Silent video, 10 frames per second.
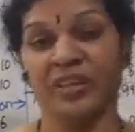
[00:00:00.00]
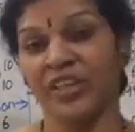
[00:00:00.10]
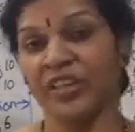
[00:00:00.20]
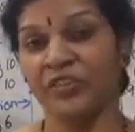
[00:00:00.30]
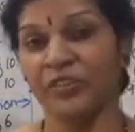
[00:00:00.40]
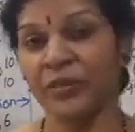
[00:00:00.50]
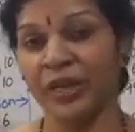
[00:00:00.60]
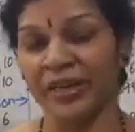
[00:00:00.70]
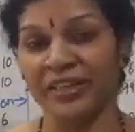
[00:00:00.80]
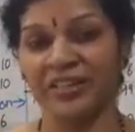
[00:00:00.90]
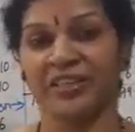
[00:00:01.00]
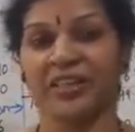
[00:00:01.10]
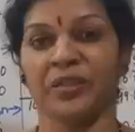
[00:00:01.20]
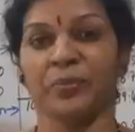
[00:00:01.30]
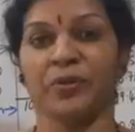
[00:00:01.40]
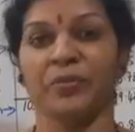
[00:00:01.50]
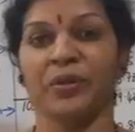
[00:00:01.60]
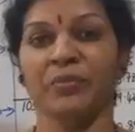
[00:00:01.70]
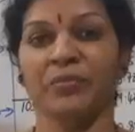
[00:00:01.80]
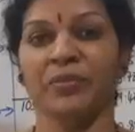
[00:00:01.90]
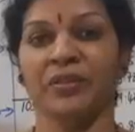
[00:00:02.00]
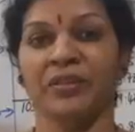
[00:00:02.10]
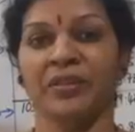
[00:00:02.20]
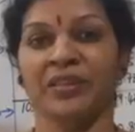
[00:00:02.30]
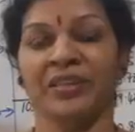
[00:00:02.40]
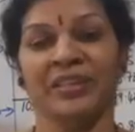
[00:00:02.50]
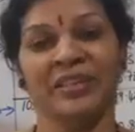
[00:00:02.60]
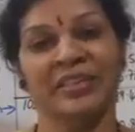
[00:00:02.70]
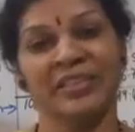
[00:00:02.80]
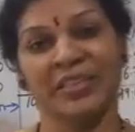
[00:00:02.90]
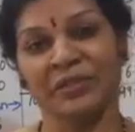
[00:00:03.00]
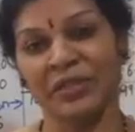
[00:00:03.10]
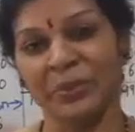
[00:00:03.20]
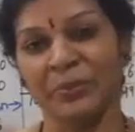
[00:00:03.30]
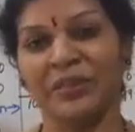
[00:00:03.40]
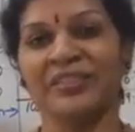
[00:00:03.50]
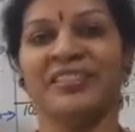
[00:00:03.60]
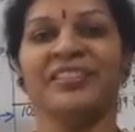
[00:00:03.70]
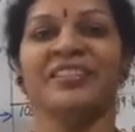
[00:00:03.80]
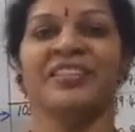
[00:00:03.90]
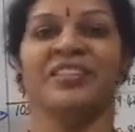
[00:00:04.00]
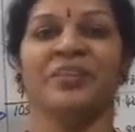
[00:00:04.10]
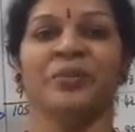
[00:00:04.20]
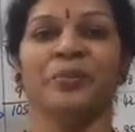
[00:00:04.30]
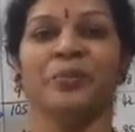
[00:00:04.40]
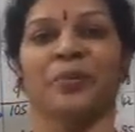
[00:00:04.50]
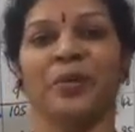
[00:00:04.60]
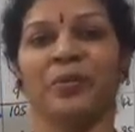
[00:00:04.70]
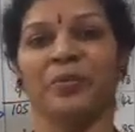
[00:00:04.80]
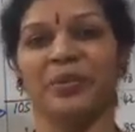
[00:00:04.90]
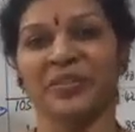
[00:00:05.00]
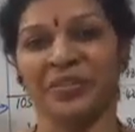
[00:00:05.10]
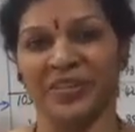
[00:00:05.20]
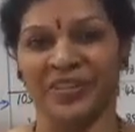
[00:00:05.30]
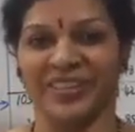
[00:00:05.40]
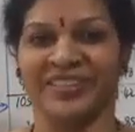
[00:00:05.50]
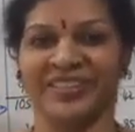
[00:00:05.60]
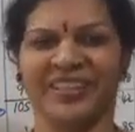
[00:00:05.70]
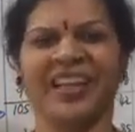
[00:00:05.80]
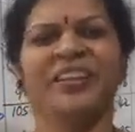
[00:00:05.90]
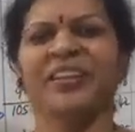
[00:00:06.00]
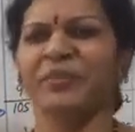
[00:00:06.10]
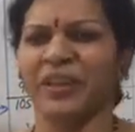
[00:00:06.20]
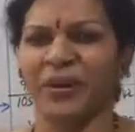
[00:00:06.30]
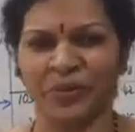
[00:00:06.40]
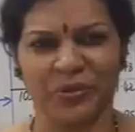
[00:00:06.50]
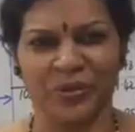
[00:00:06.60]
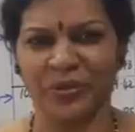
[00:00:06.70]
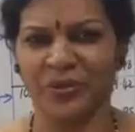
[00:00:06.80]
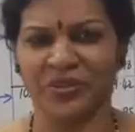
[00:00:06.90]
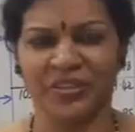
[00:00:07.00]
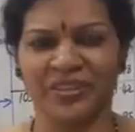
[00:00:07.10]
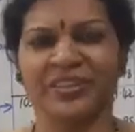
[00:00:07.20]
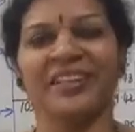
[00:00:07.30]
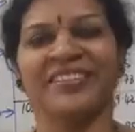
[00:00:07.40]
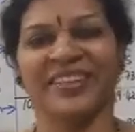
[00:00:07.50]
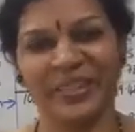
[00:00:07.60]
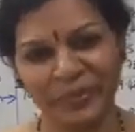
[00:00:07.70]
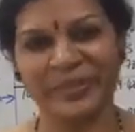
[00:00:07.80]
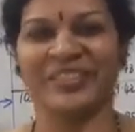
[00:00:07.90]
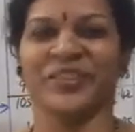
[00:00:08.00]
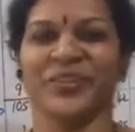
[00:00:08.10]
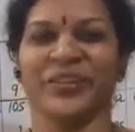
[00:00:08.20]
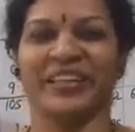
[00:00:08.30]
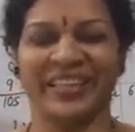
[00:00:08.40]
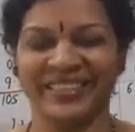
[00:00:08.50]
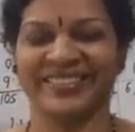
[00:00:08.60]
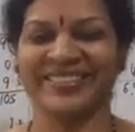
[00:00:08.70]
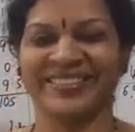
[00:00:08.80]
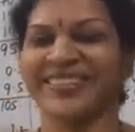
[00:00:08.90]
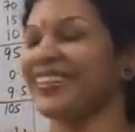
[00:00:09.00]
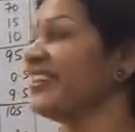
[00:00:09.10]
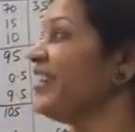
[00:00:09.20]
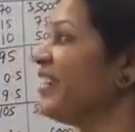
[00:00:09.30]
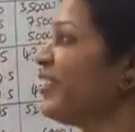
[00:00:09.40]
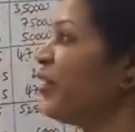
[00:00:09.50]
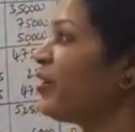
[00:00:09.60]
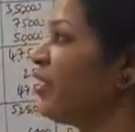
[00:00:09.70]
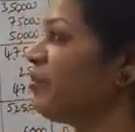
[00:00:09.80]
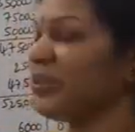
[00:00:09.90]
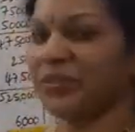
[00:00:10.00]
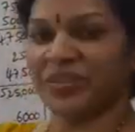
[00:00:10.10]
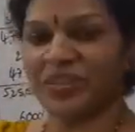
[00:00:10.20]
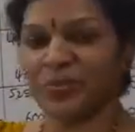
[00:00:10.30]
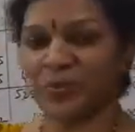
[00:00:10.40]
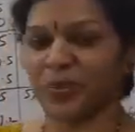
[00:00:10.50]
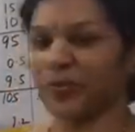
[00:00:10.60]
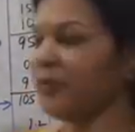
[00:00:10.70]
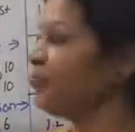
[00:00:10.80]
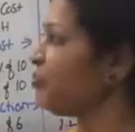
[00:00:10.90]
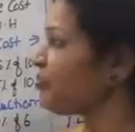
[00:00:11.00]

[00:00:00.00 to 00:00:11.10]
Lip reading: If you understand the problem, 70% problem is solved. And then we have the solution, that is 30% only, right? Now coming to this problem,